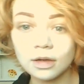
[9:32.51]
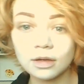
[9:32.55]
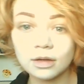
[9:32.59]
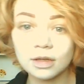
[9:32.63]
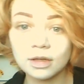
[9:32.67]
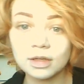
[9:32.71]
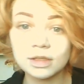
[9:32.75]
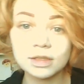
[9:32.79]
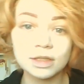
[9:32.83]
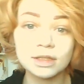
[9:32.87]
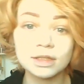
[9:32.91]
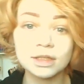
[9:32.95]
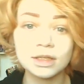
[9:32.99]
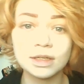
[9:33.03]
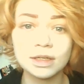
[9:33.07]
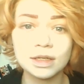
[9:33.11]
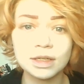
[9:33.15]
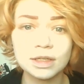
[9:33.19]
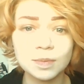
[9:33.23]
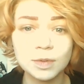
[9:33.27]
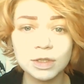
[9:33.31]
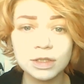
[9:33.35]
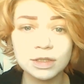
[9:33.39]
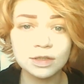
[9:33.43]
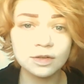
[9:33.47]
This isn't
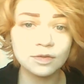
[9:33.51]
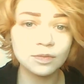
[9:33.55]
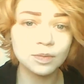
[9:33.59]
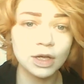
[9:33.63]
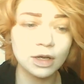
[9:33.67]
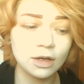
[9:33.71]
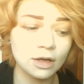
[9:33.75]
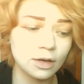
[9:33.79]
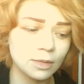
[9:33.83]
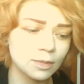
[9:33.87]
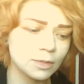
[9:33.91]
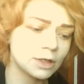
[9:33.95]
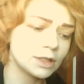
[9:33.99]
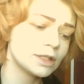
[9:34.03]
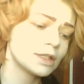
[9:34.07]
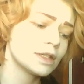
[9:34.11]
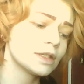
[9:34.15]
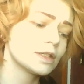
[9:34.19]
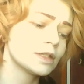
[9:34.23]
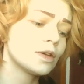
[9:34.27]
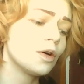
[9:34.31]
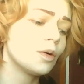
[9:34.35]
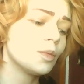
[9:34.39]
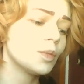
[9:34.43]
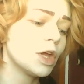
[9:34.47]
expensive makeup, this
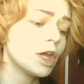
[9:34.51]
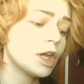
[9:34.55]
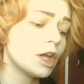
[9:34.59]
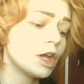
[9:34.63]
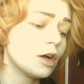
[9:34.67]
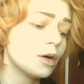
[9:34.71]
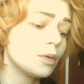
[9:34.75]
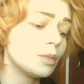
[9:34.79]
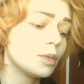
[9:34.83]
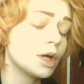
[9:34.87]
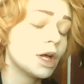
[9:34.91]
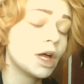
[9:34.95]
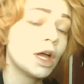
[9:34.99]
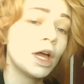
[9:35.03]
is all makeup